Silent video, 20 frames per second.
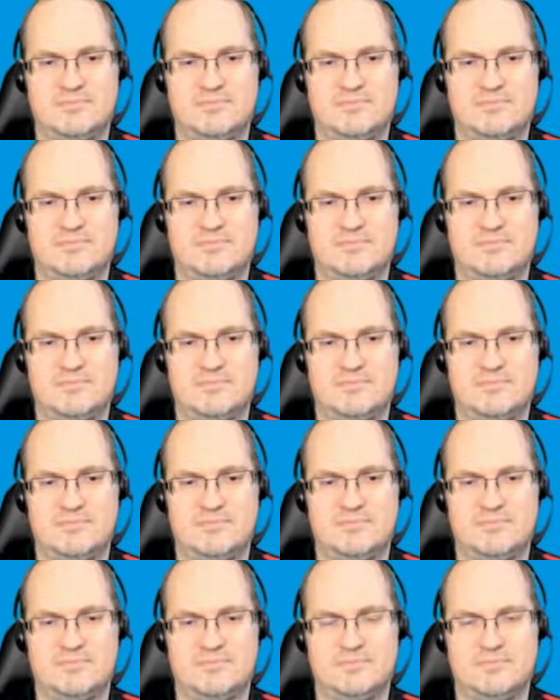
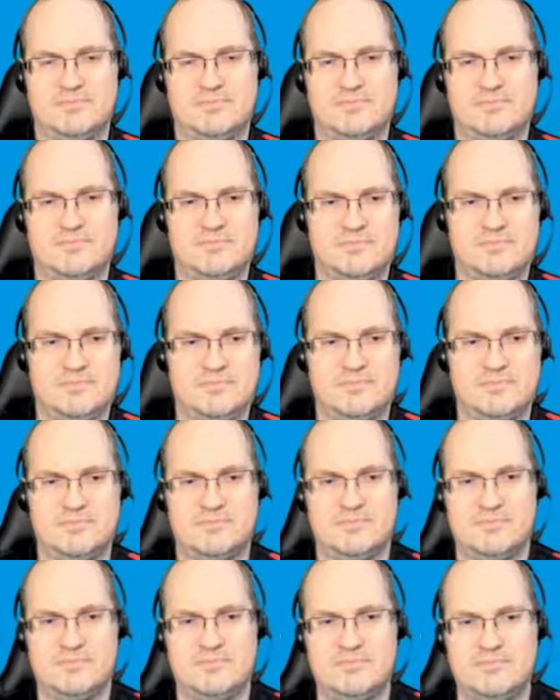
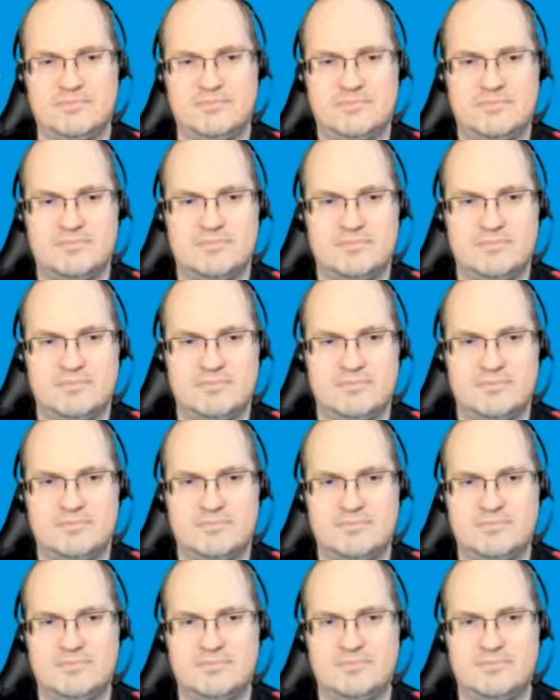
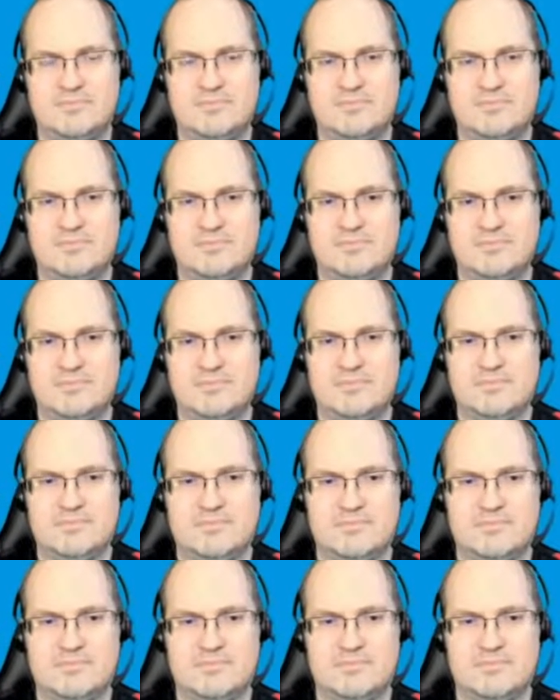
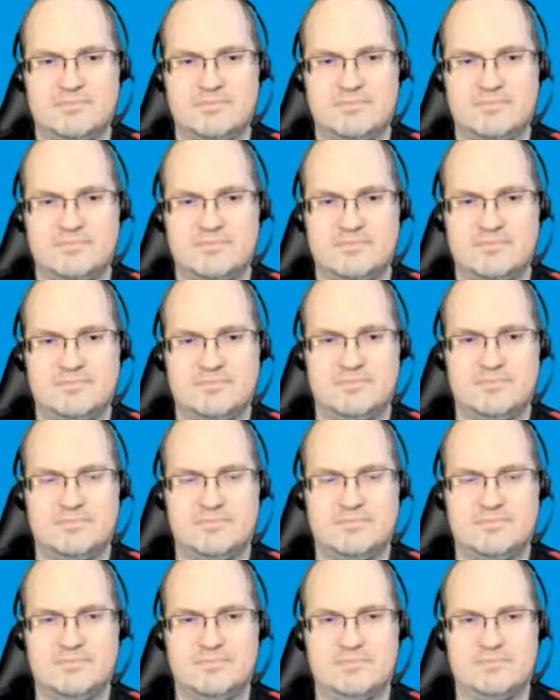
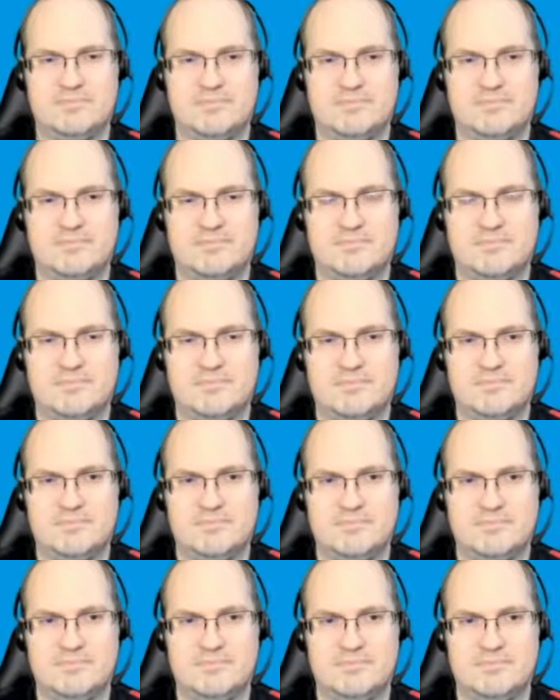
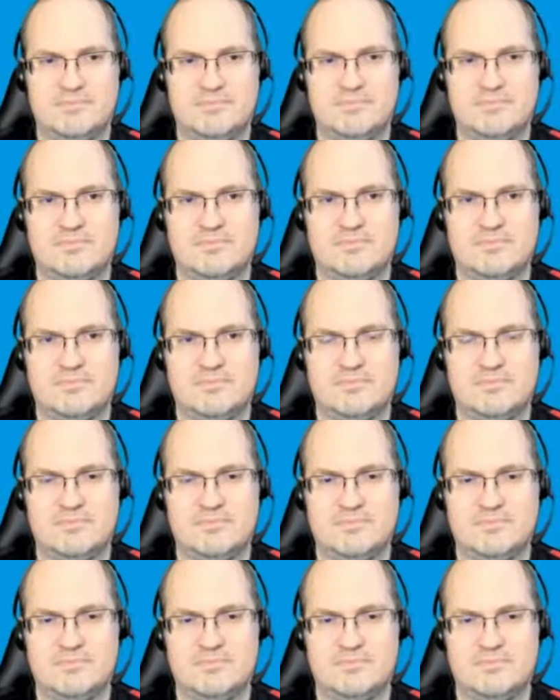
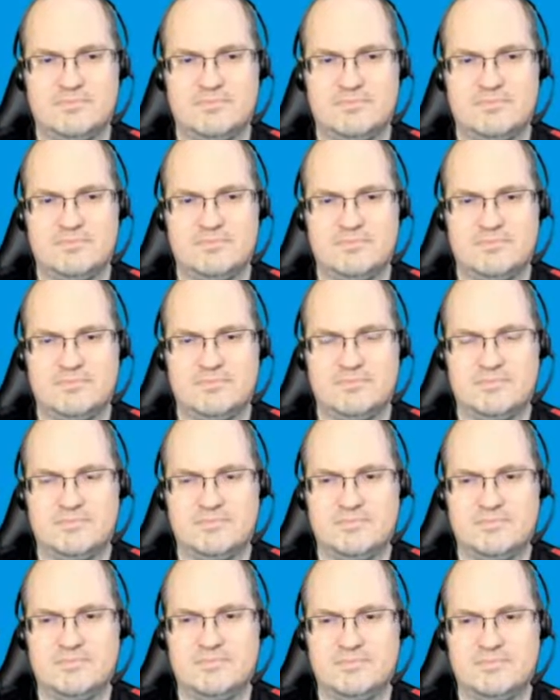This person isn't speaking.